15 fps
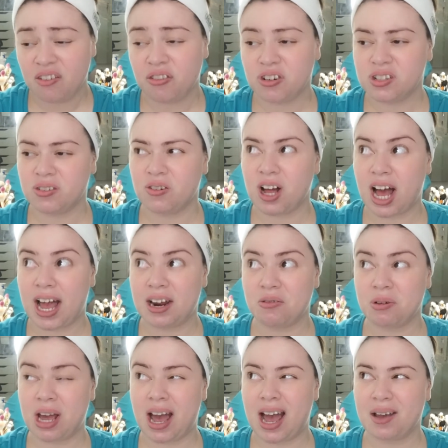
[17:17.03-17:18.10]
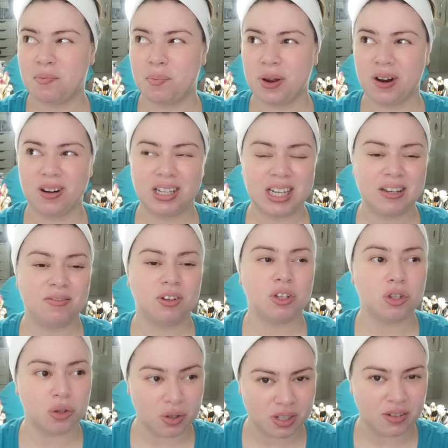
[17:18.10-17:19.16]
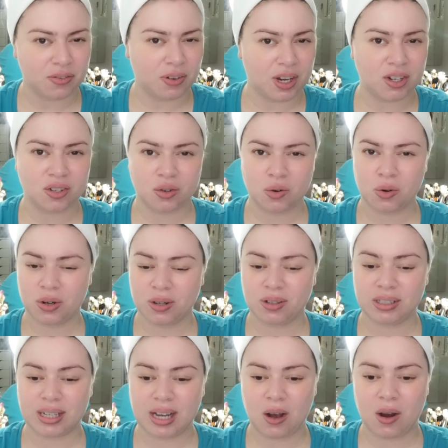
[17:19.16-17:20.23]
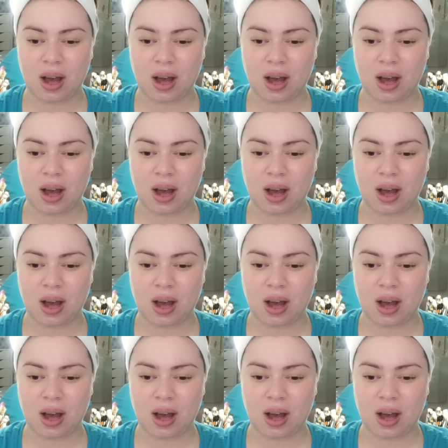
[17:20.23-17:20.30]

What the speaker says: First of all, I barely even use the facial oil now.